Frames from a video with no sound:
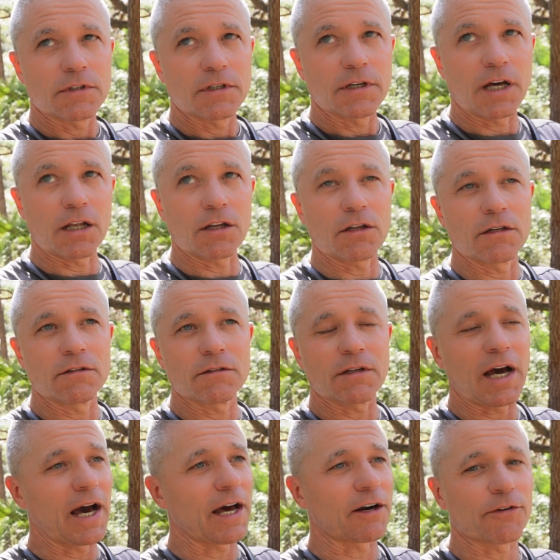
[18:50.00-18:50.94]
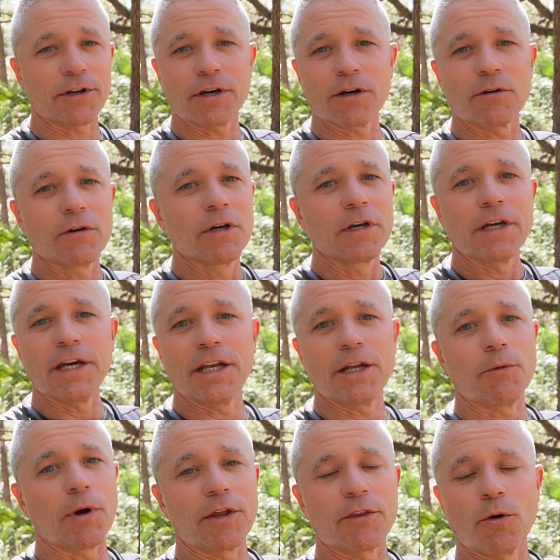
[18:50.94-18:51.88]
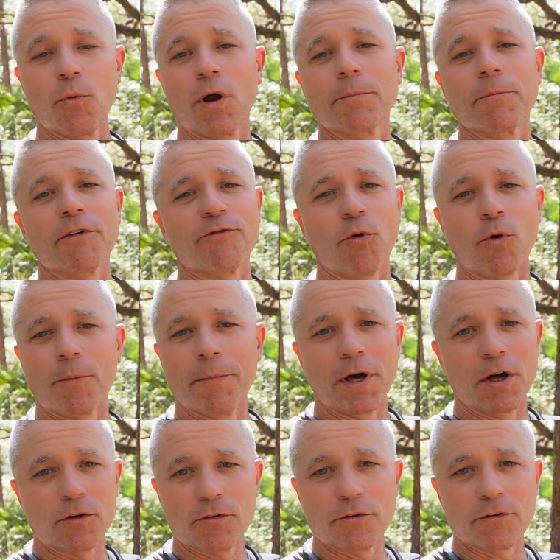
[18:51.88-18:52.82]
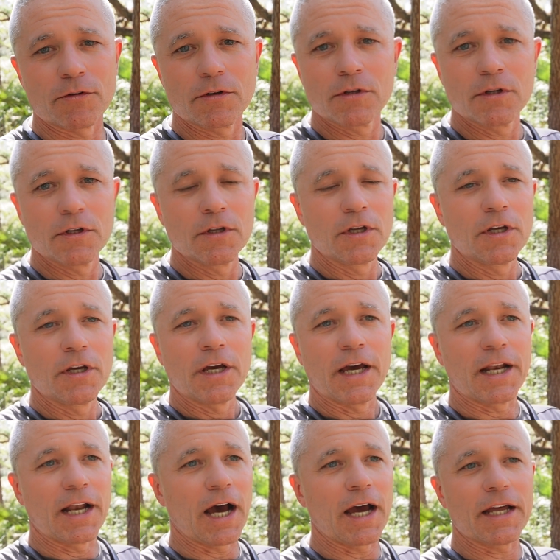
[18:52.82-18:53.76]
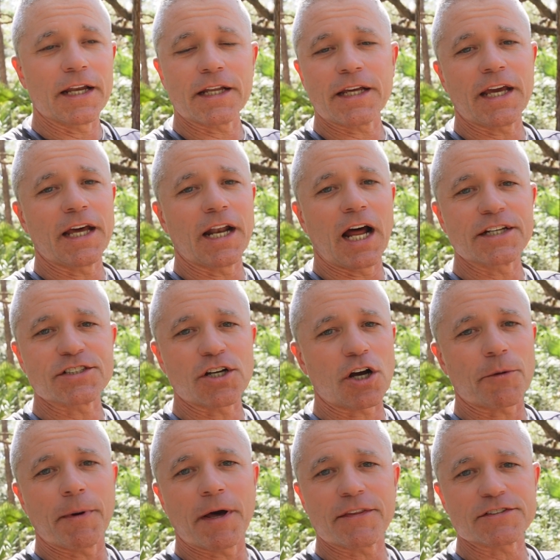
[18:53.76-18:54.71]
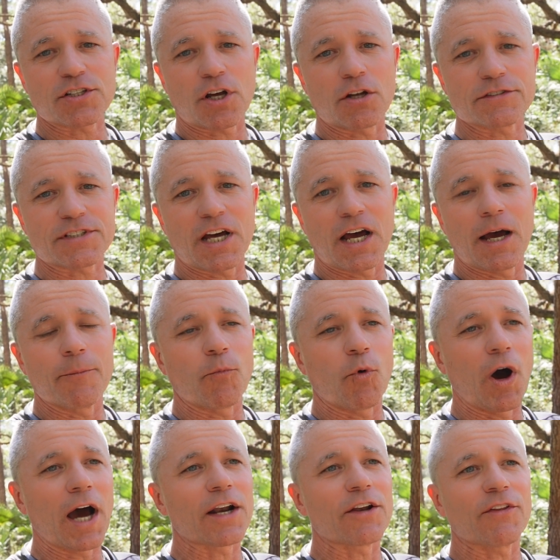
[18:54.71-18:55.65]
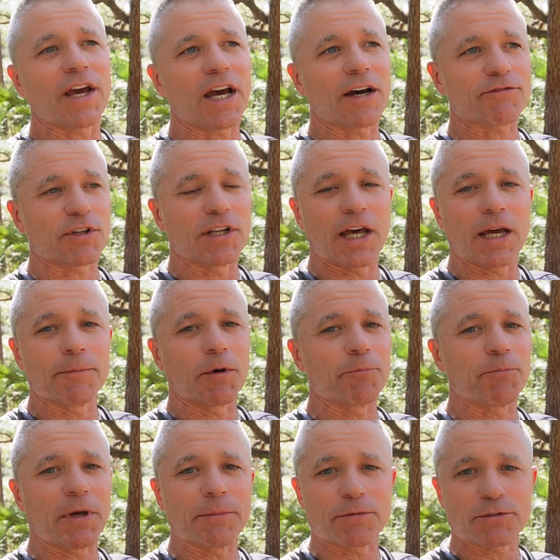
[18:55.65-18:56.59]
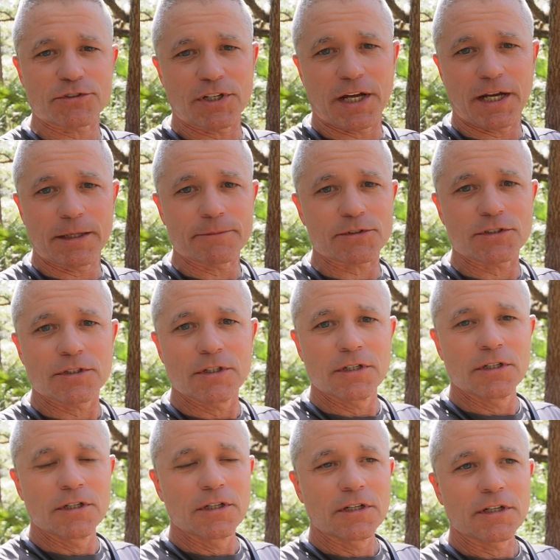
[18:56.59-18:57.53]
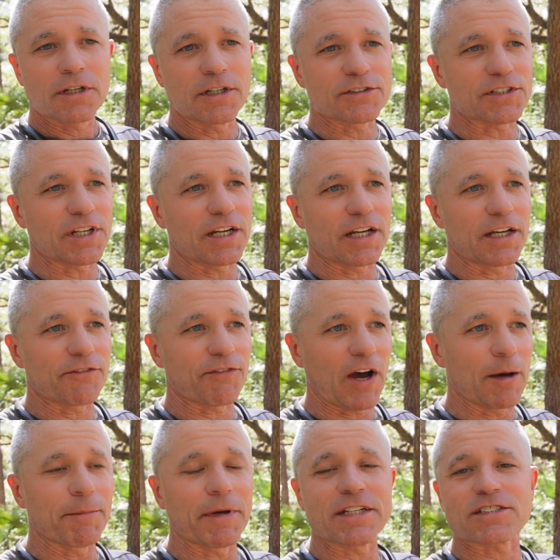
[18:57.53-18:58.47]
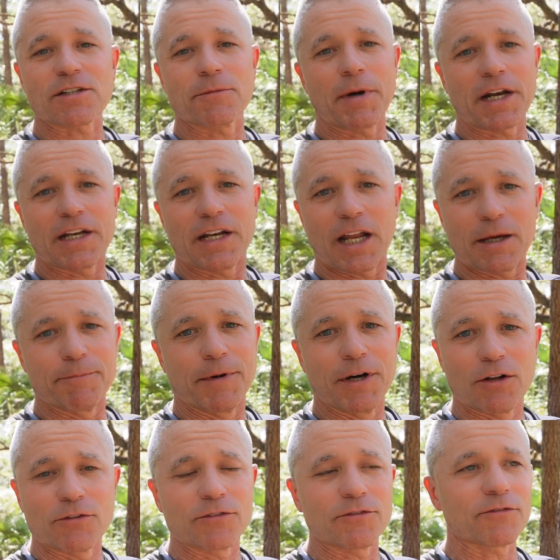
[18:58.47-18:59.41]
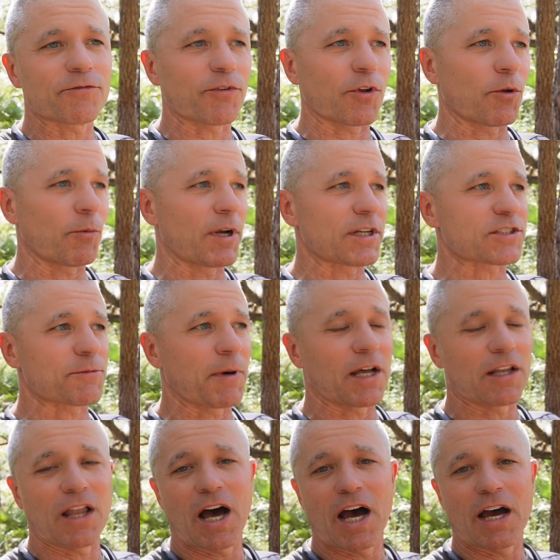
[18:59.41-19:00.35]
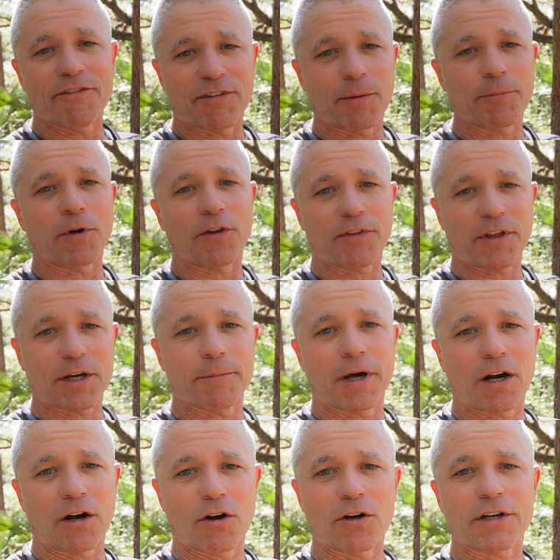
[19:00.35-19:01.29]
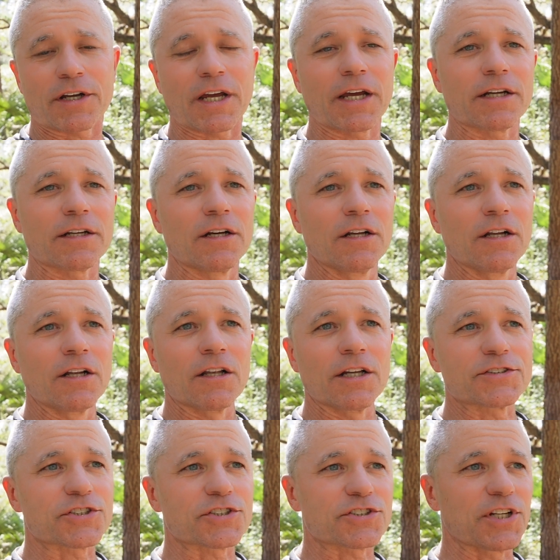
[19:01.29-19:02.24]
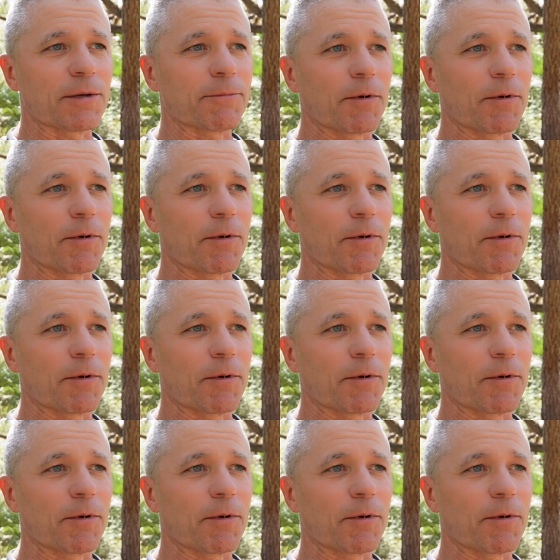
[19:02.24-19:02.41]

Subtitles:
Helen, I don't know. Anyway, the one before Milton. And again, I talk about this all the time. Why do they have to name them people's names? Because if I meet somebody named Milton for the rest of my life, I'm going to think about a hurricane. Let's just name